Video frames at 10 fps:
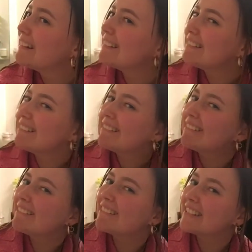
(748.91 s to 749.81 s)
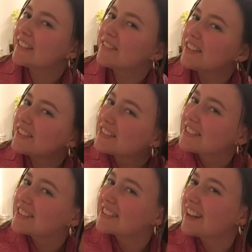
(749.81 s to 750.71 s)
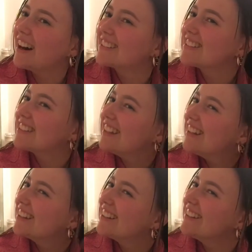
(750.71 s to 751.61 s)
Oh, this feels disgusting.